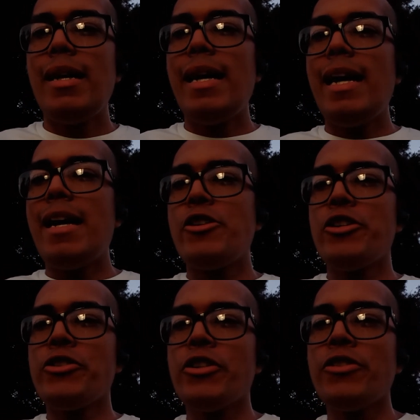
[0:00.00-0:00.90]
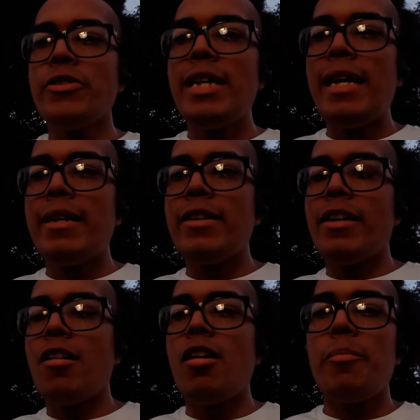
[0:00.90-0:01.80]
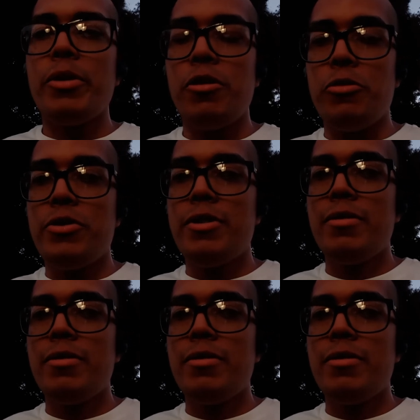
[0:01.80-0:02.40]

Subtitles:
and just turn that into compost